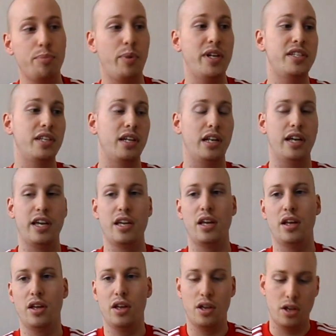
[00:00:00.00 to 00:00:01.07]
Basically,
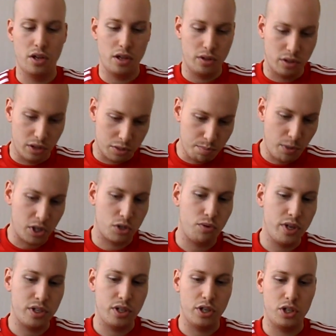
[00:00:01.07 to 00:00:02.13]
as much
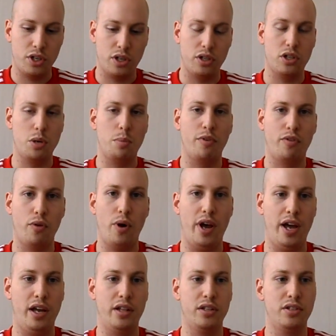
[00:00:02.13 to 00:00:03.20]
research you can do
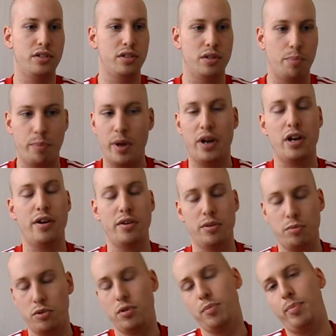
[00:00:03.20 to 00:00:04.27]
beforehand, the better
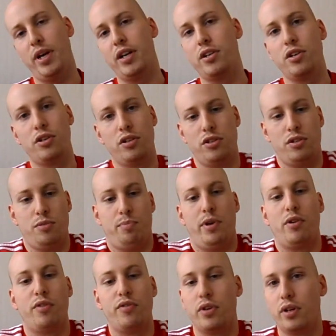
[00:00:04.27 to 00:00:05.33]

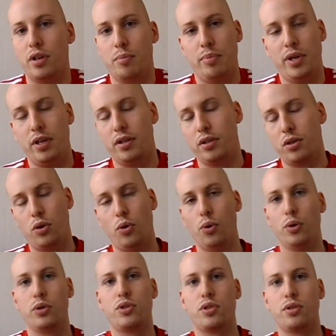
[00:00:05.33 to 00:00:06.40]
off you're going to be in the
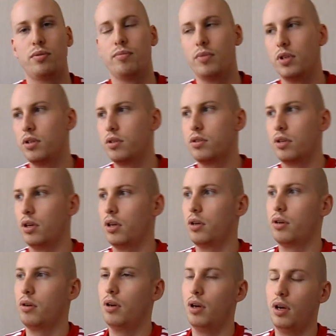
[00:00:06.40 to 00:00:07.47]
course.
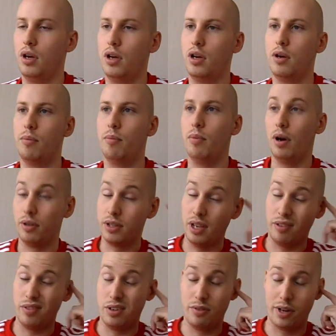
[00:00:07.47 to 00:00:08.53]
So I'd
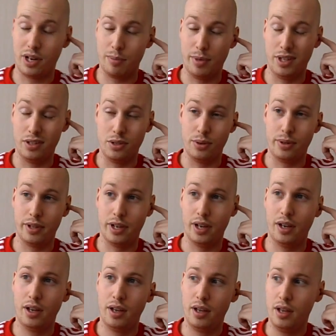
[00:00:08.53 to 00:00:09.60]
definitely recommend doing that.